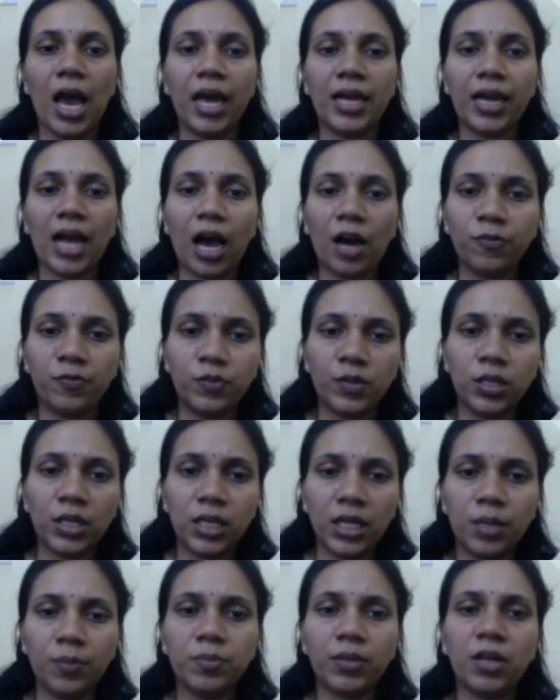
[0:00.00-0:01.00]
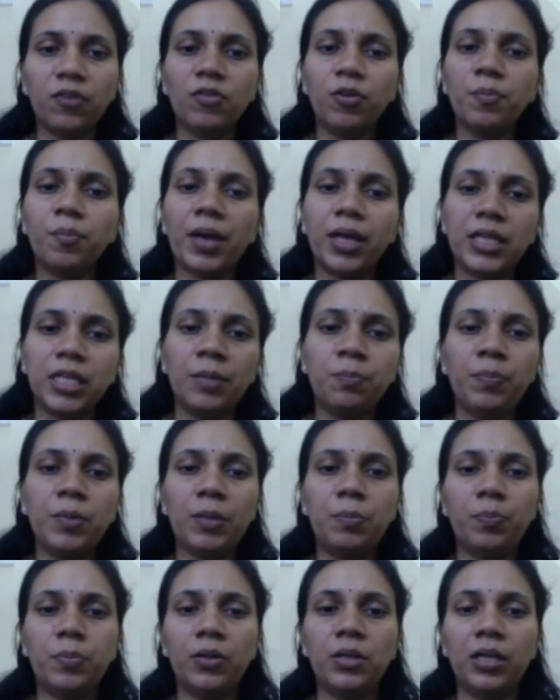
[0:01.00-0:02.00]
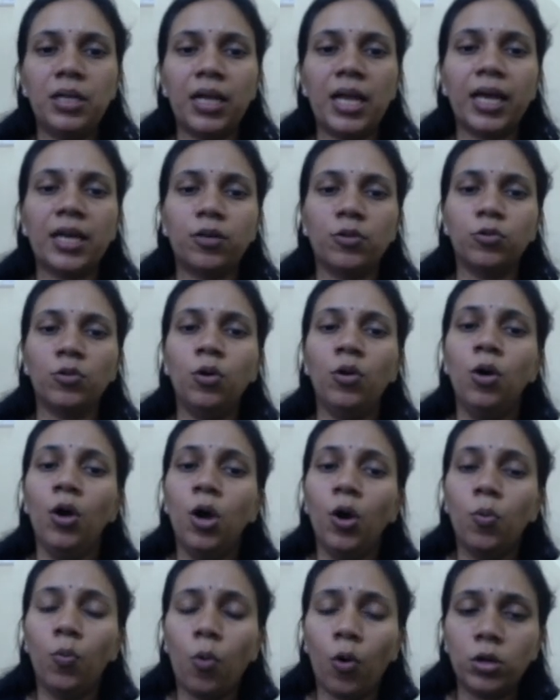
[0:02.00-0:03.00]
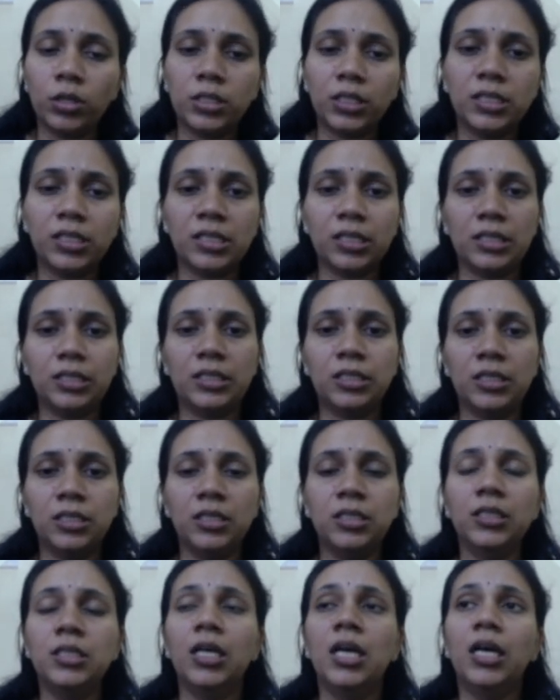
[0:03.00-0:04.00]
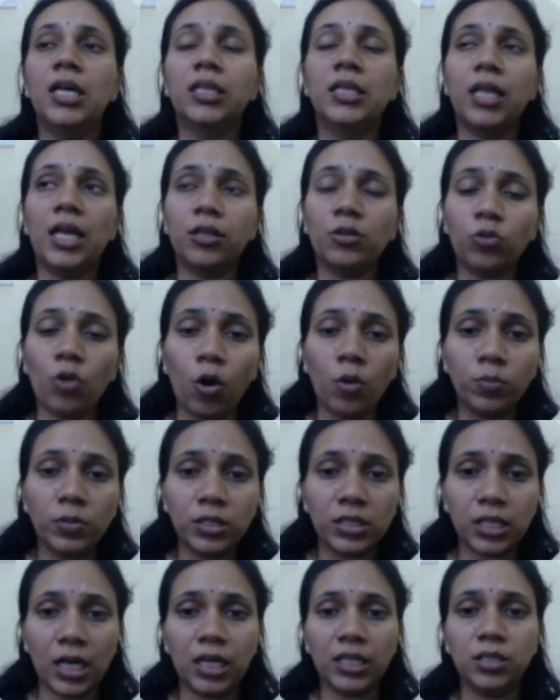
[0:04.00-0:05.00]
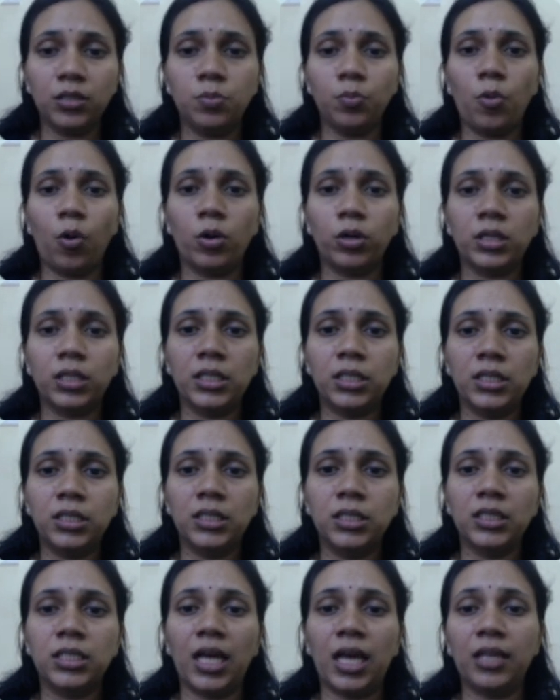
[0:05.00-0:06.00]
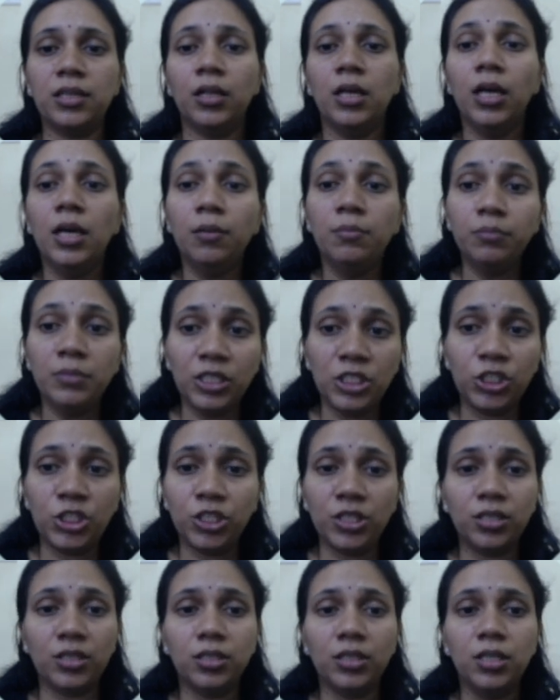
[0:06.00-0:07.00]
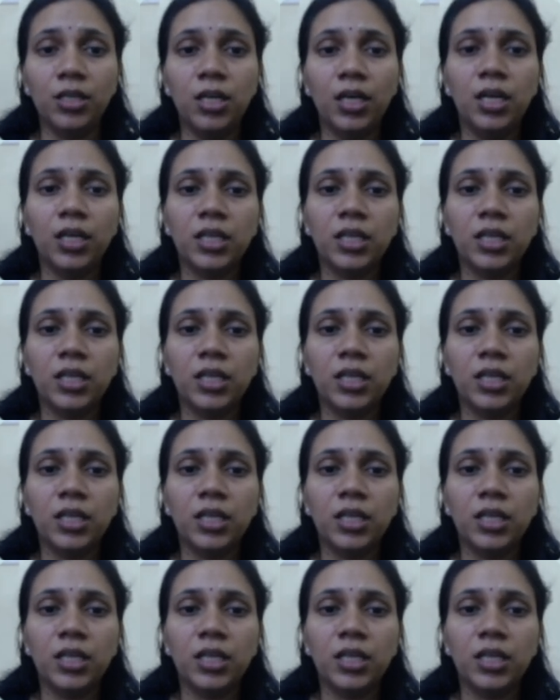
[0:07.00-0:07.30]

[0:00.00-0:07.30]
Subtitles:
and after him there were many people like Walter Sutton, then Thomas Hunt Morgan, then Miescher.